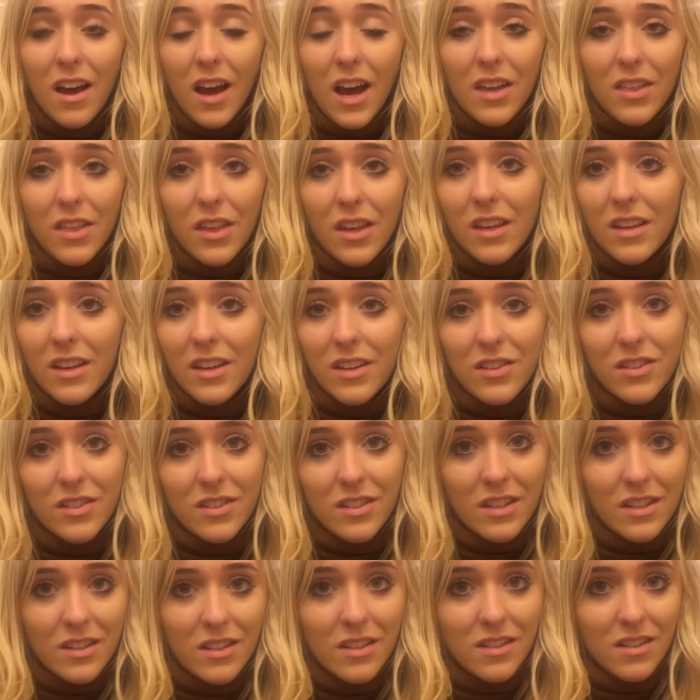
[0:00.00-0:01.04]
I think I just
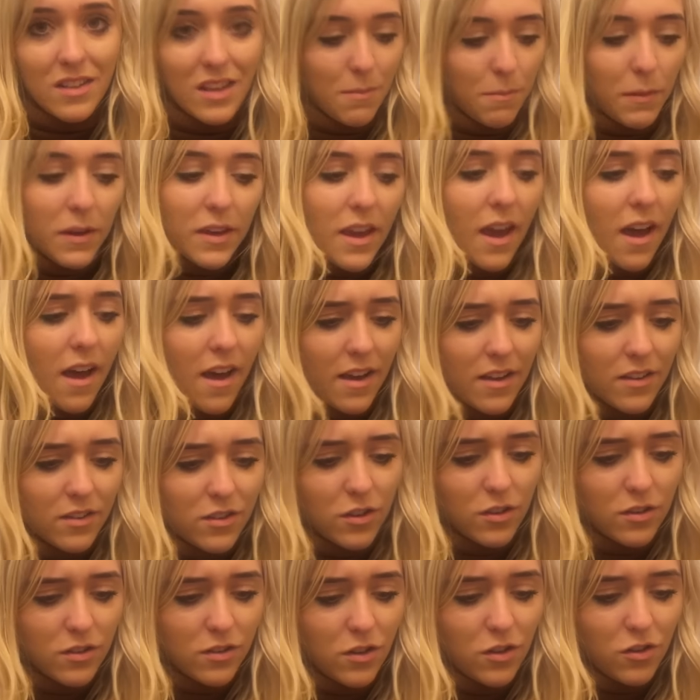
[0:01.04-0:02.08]
need to sleep. But yeah, it's
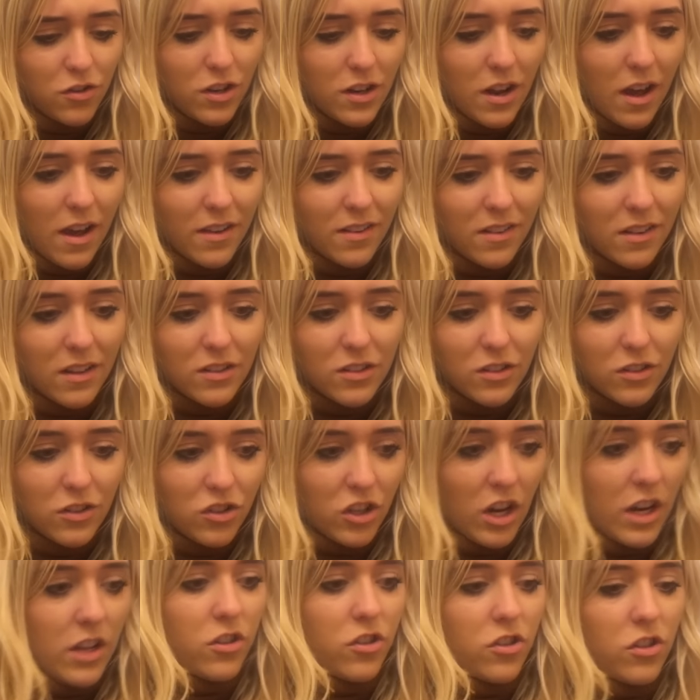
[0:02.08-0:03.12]
just such a nice little
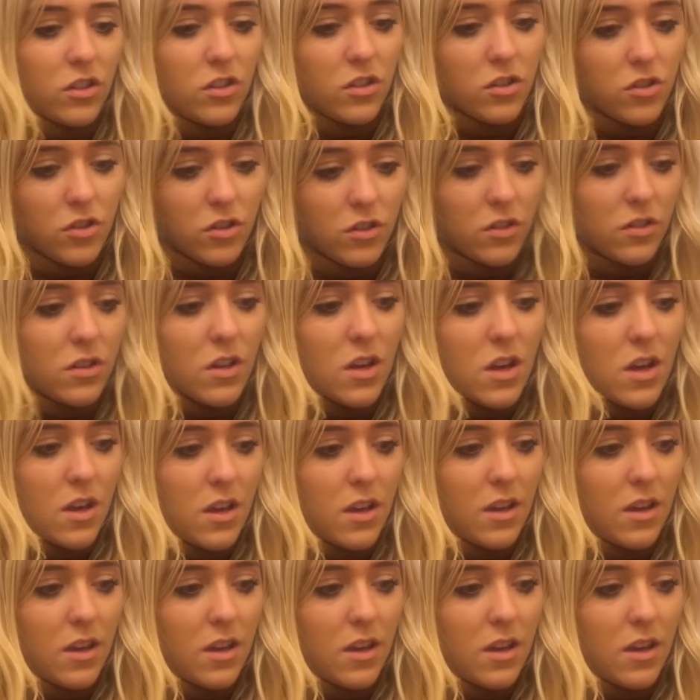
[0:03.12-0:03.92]
gesture to just